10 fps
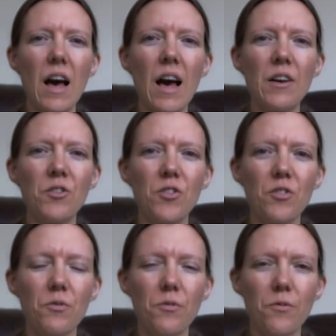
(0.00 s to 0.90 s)
and
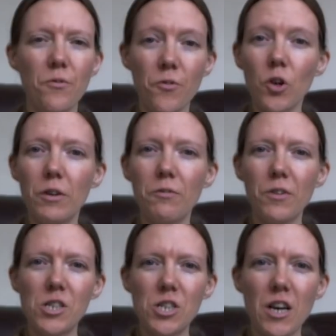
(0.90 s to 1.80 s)
fully
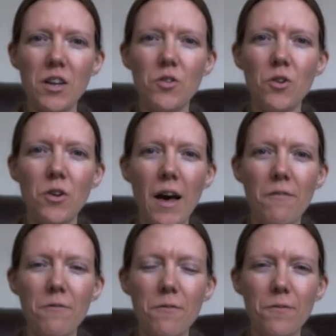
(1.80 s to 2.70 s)
finish it, you get
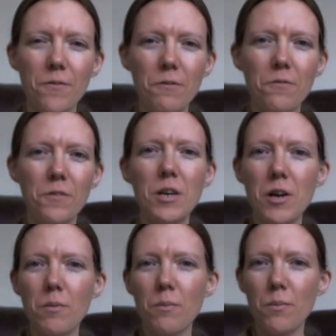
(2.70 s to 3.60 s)
50
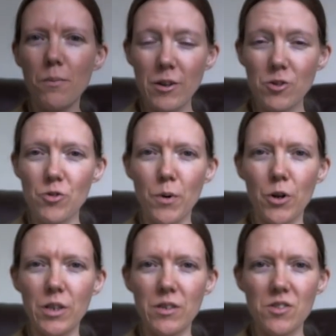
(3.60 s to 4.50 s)
extra
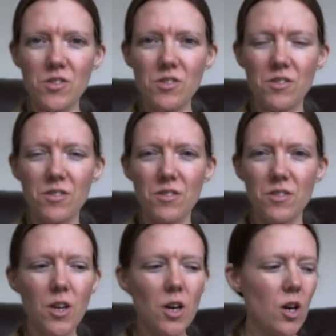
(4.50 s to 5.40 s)
points.
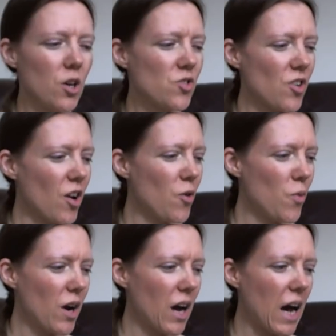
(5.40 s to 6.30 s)

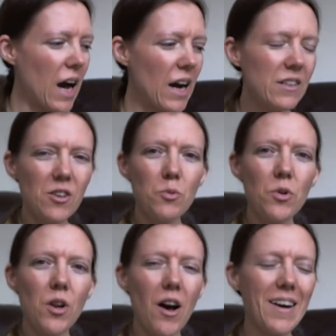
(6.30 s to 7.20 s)
So I
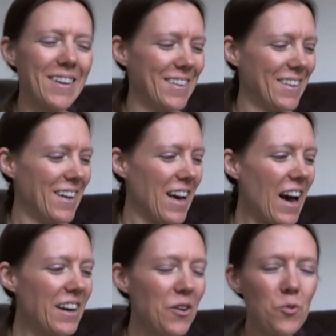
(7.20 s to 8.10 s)
don't know
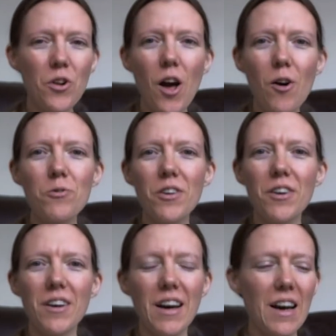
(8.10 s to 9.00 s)

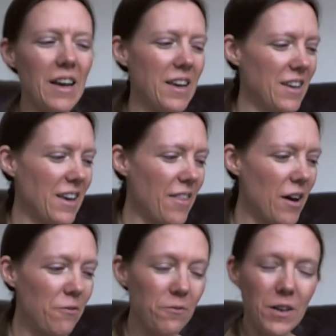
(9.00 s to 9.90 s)
that I can get
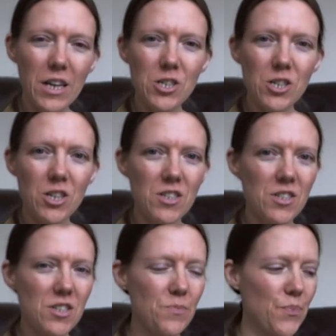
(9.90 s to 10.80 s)
that finished,
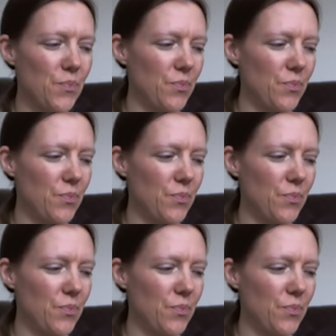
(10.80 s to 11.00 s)
because